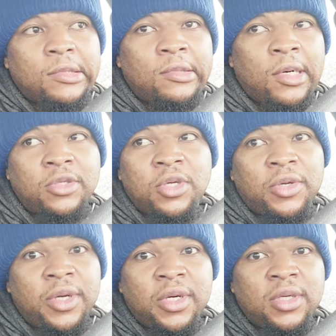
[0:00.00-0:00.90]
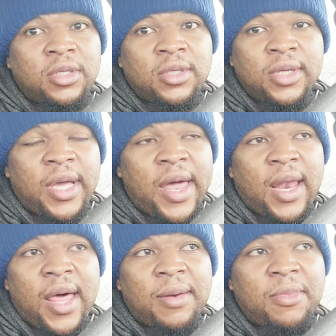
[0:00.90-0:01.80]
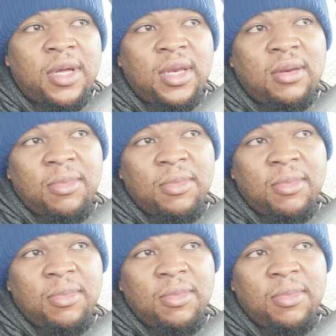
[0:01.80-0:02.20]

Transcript: who else on there that, got a lot of money?